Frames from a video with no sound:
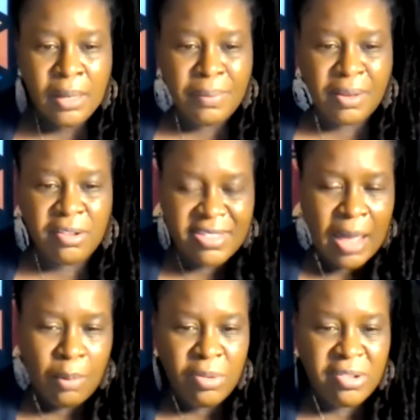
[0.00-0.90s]
because
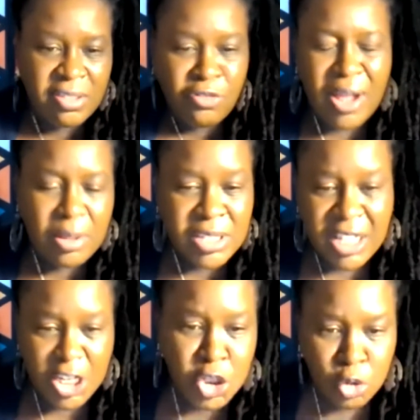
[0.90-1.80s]
that was the
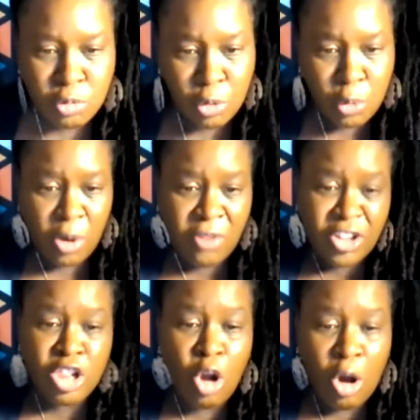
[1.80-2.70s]
foundational root of
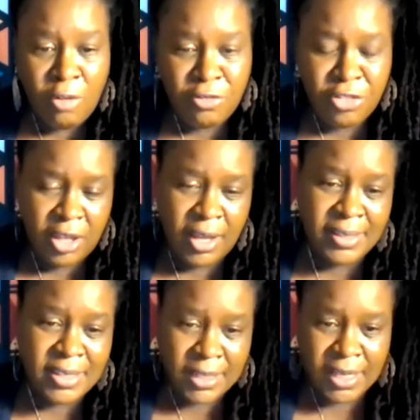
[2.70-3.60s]
a lot of the
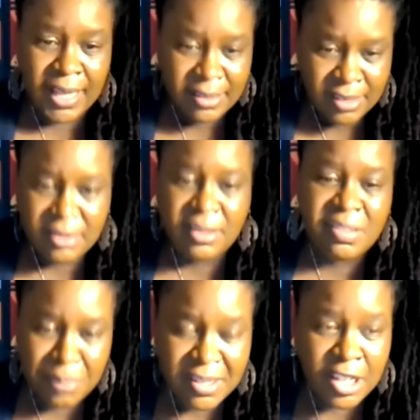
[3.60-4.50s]
interconnected
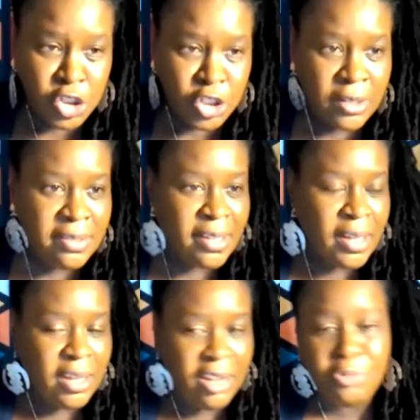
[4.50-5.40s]
dispossessions,
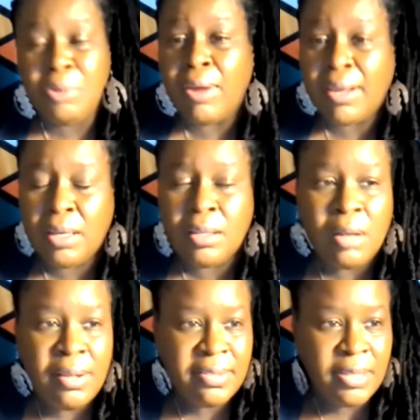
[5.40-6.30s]
if we
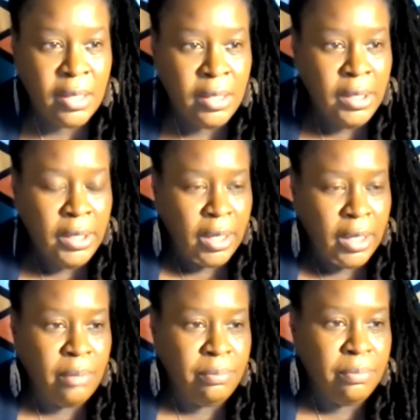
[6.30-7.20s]
recognize that
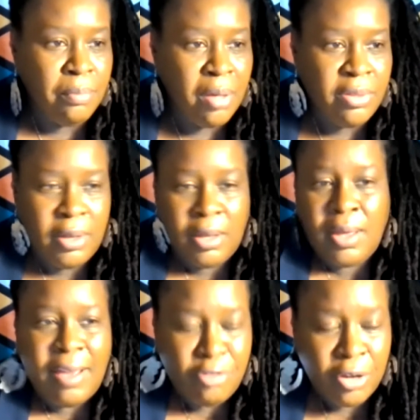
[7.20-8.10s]

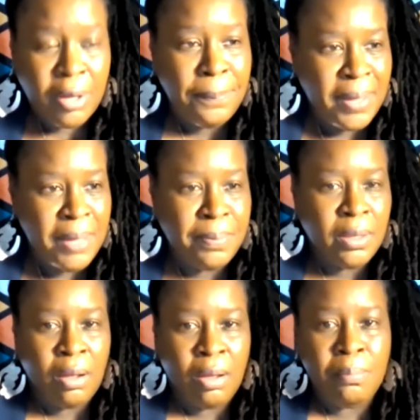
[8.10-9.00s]
African
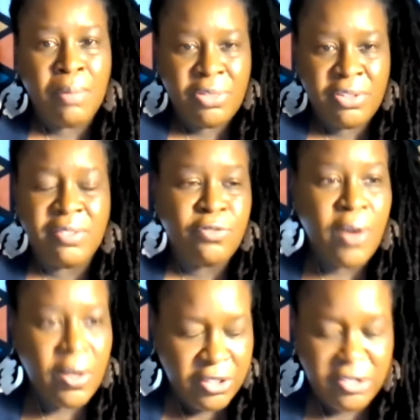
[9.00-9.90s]
people are mothers and
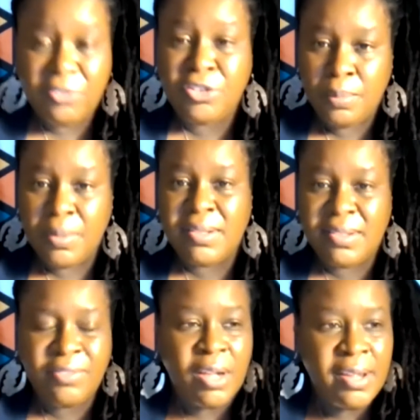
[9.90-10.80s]
fathers of human
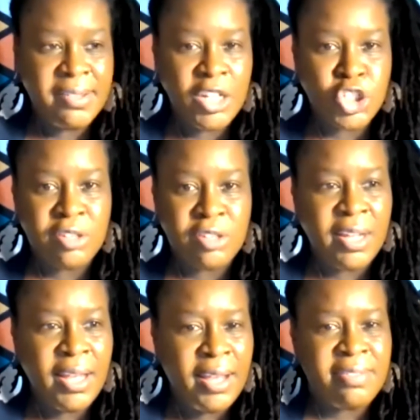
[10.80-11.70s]
civilization. So
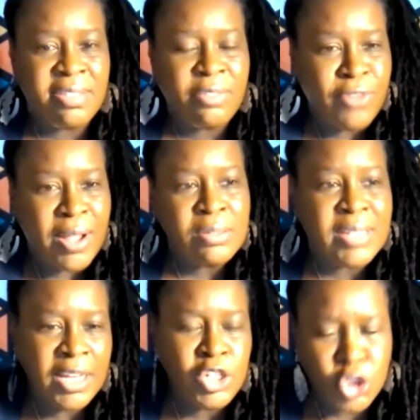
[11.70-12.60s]
it is the
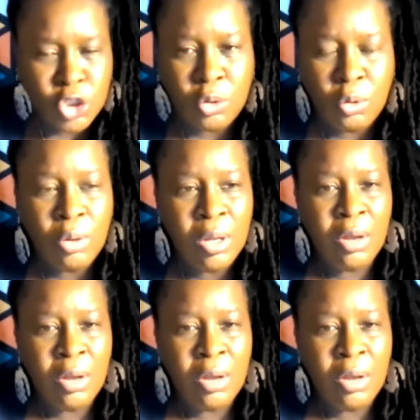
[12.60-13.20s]
foundational